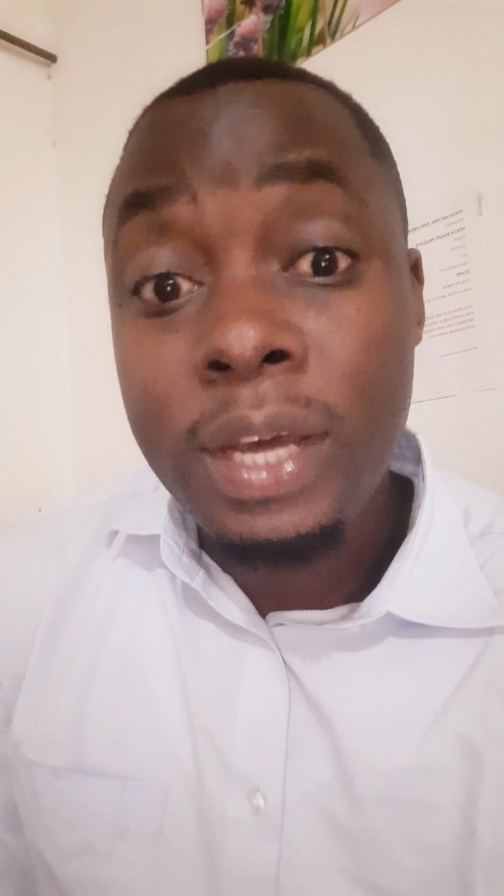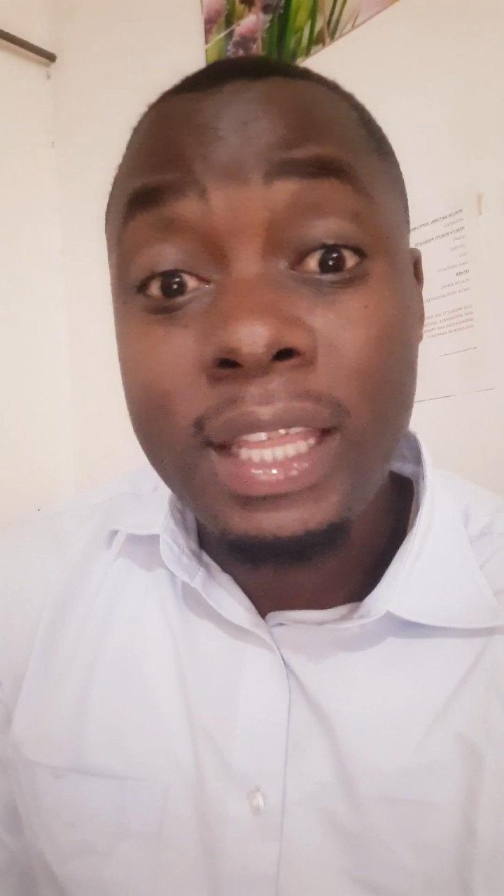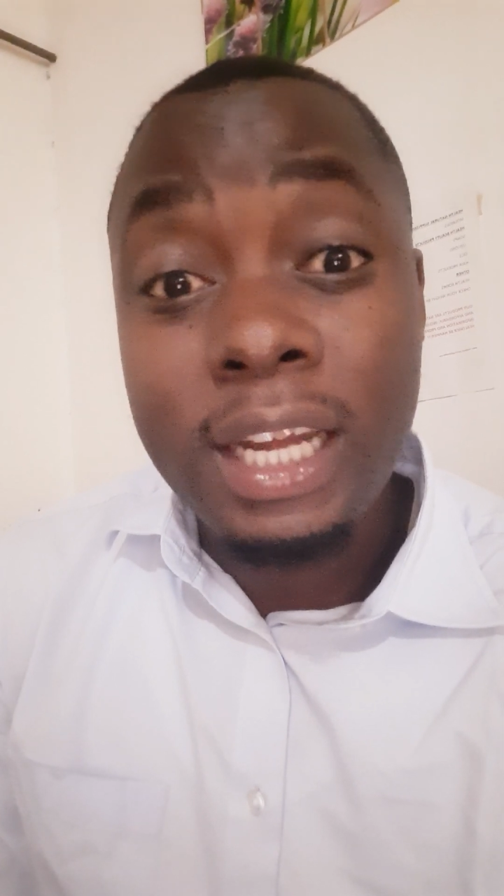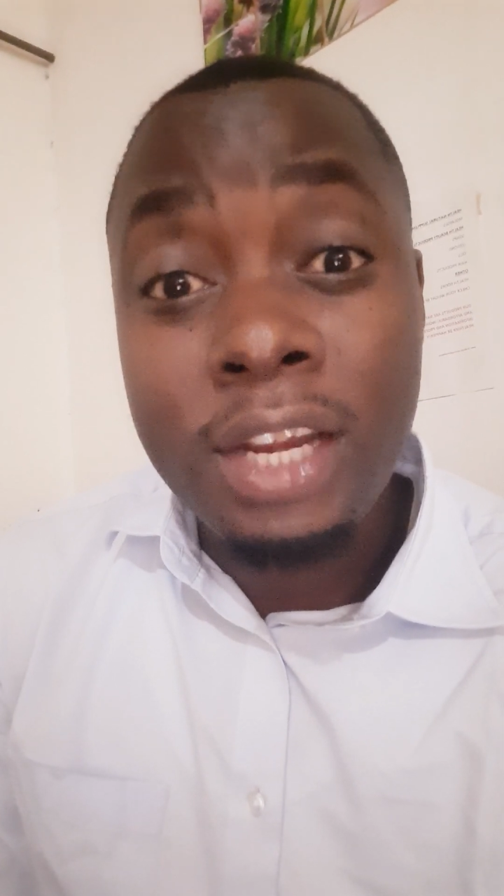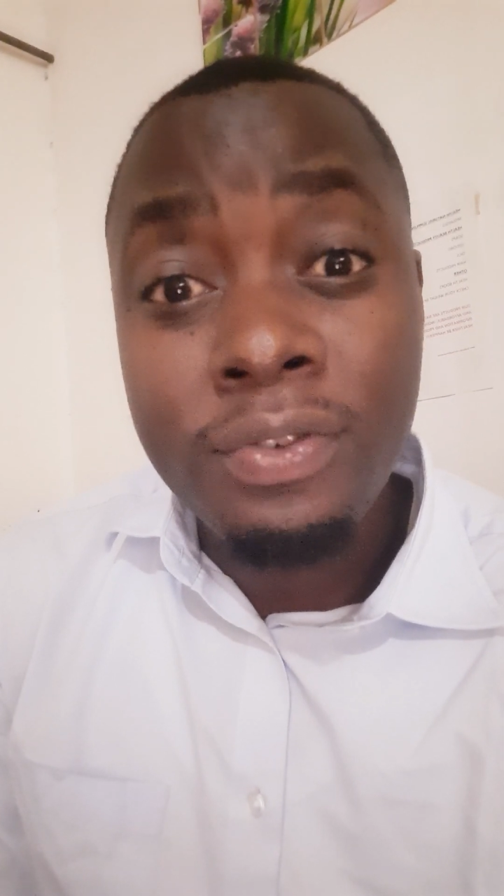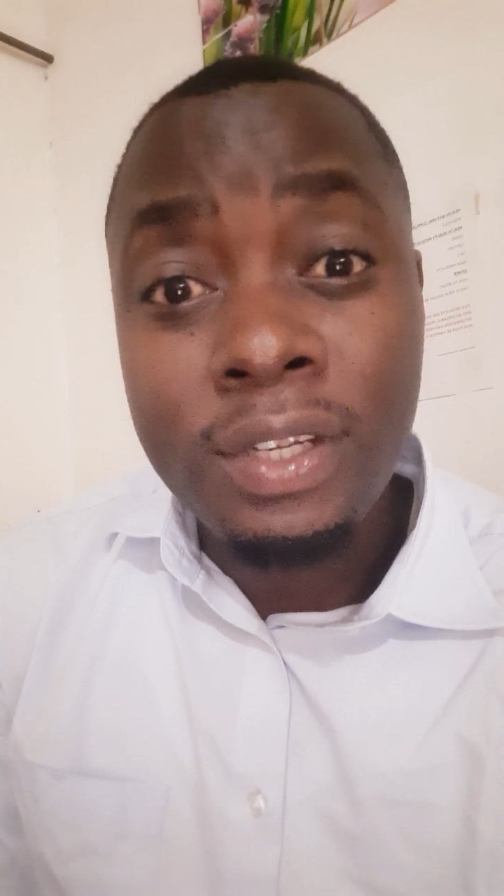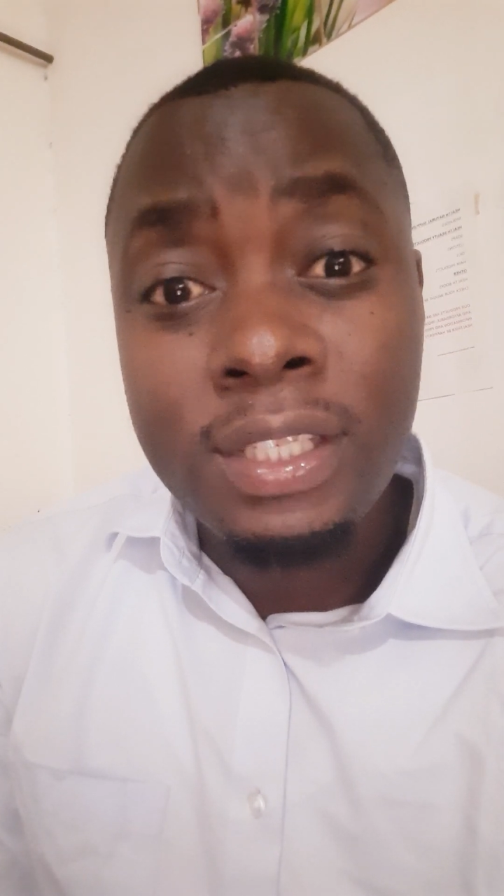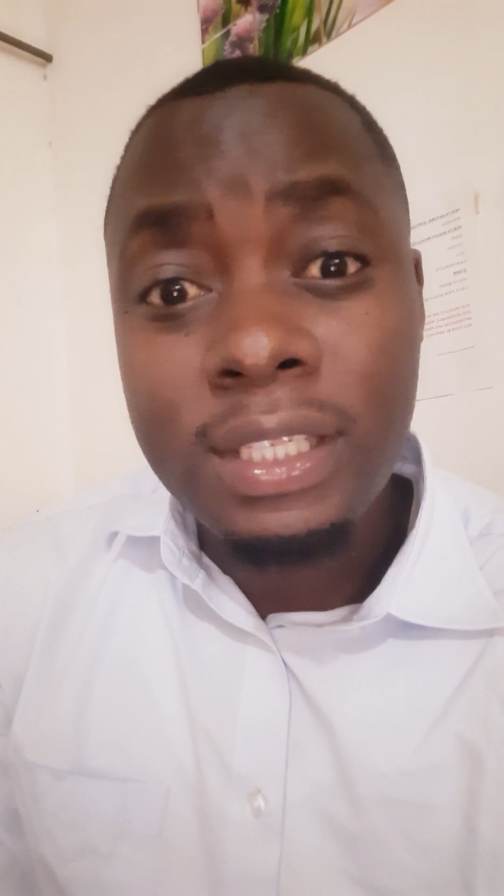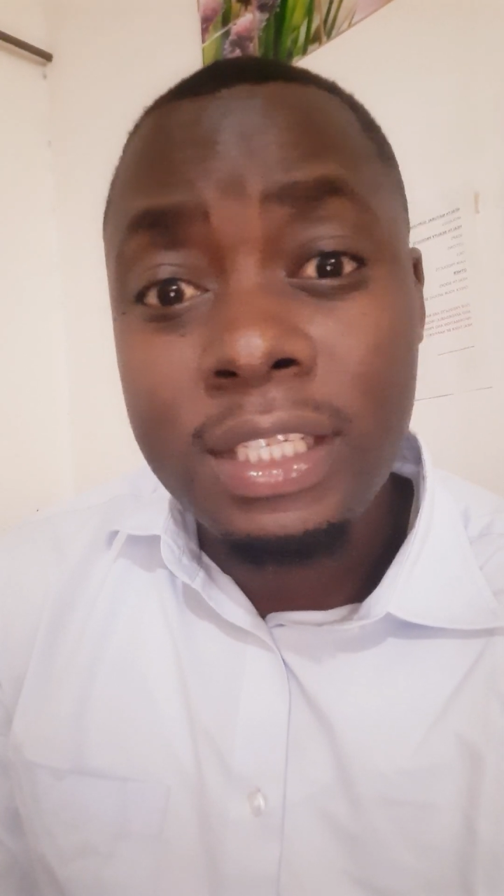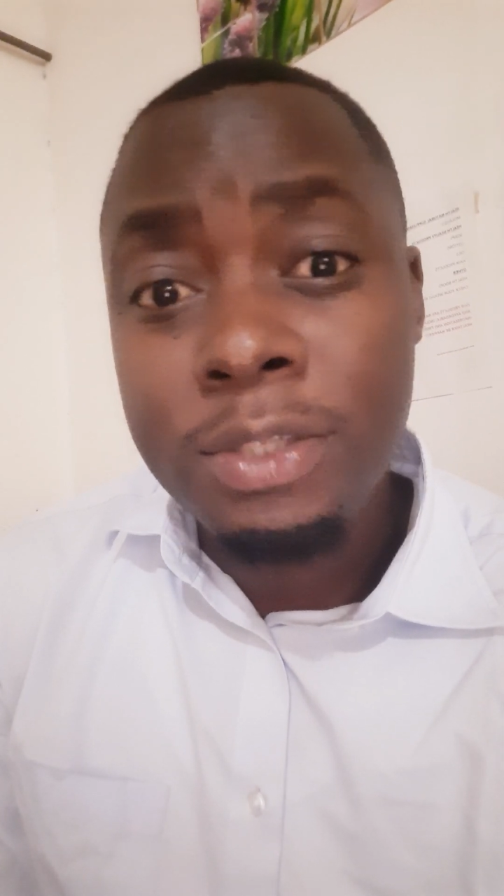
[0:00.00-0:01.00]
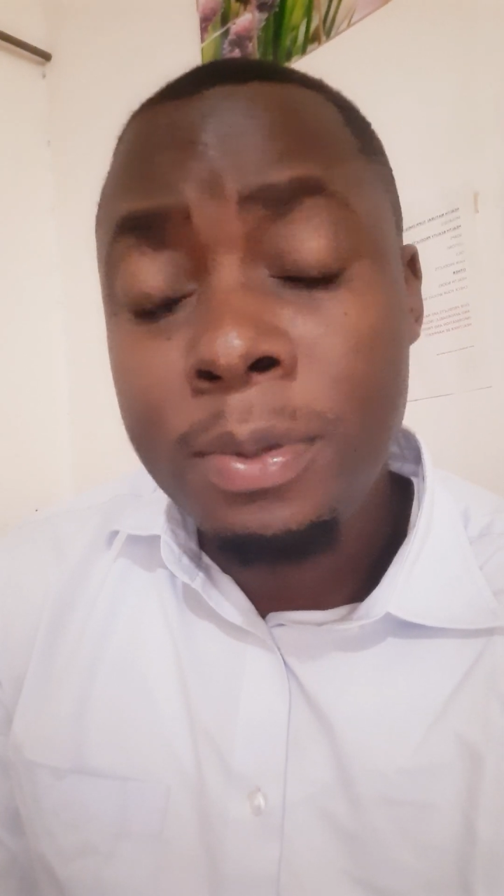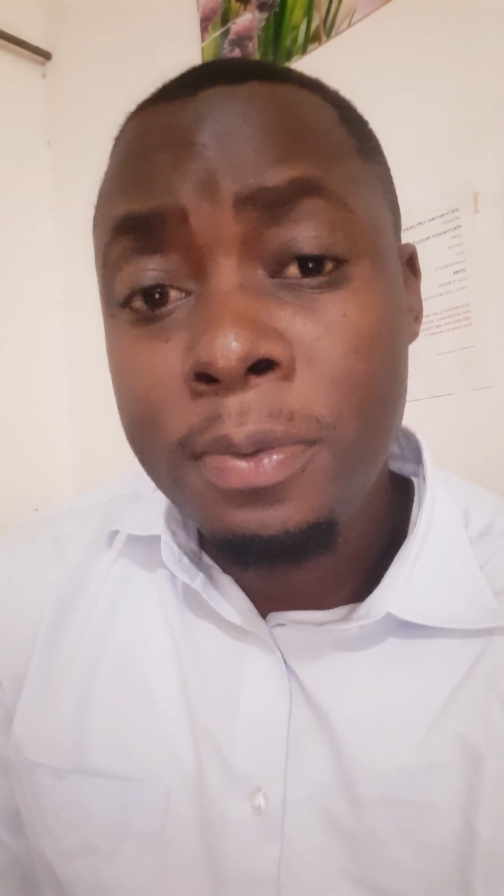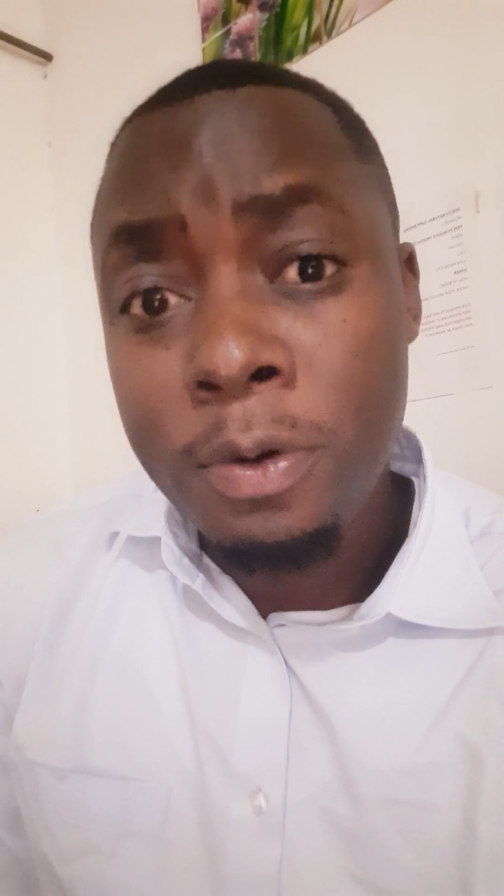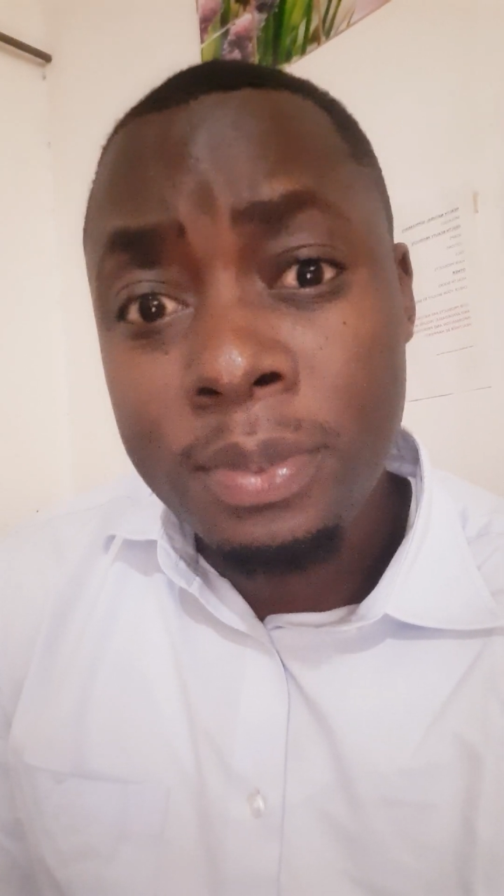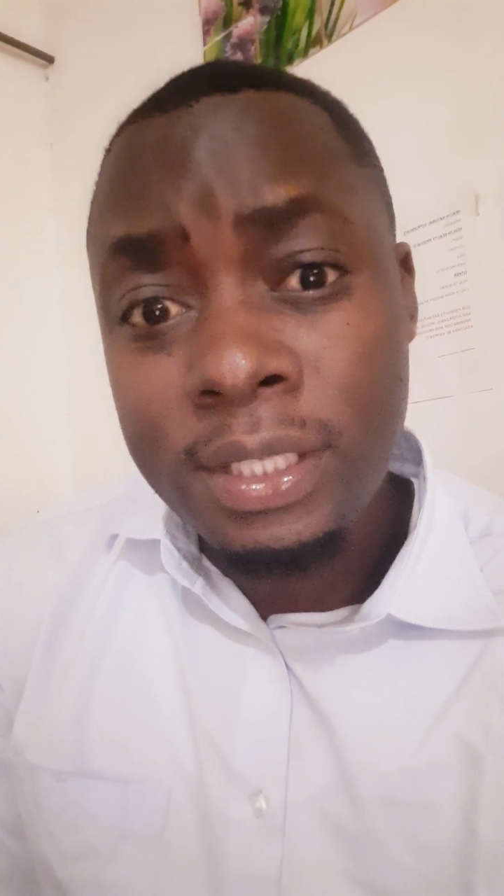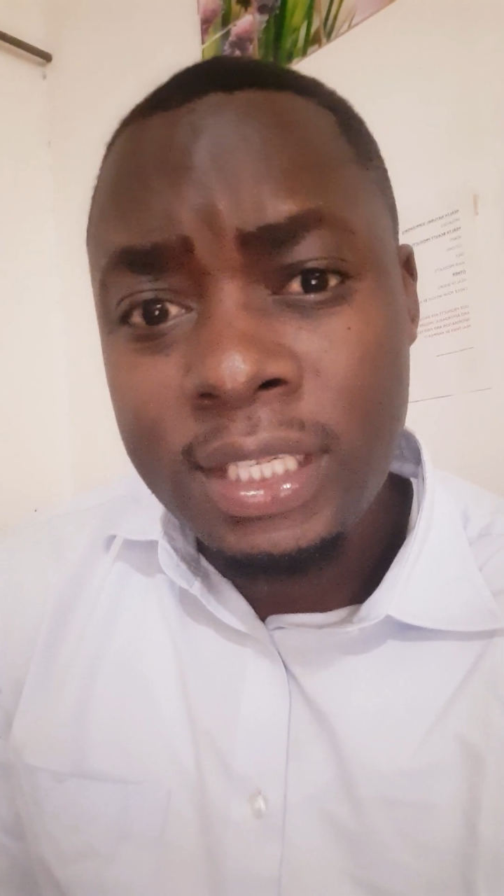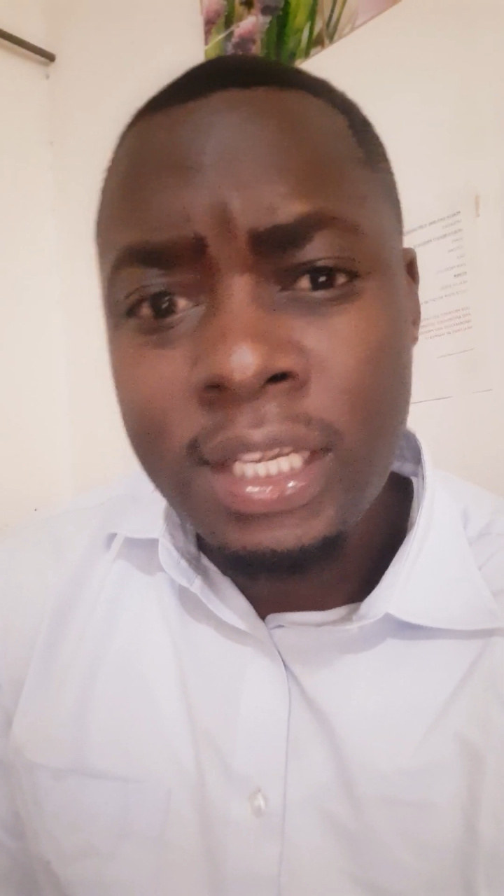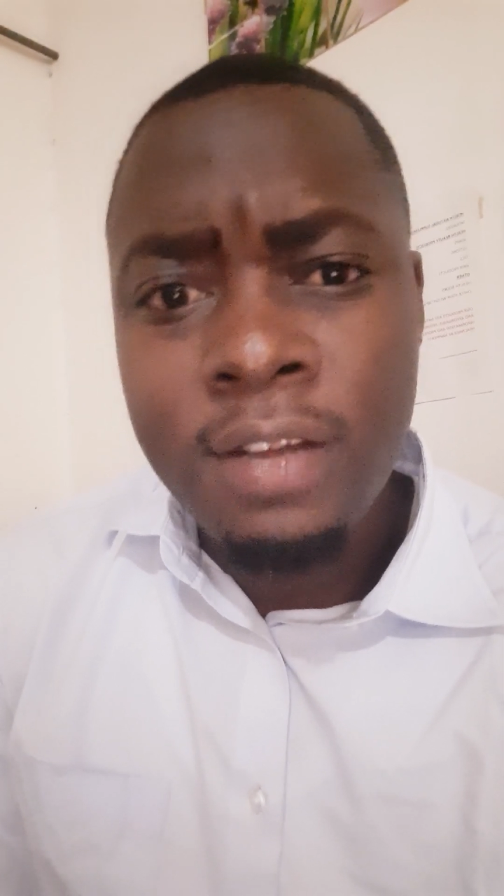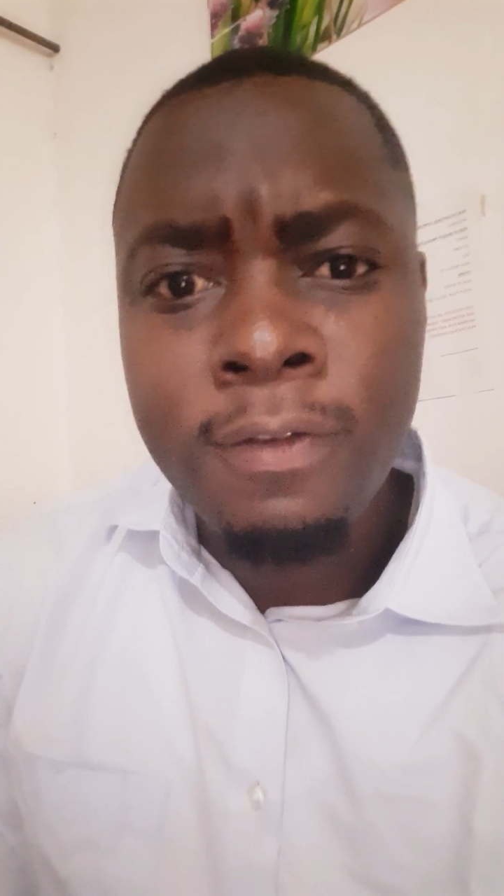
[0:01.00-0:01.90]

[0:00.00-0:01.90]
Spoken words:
other countries as people will be seeking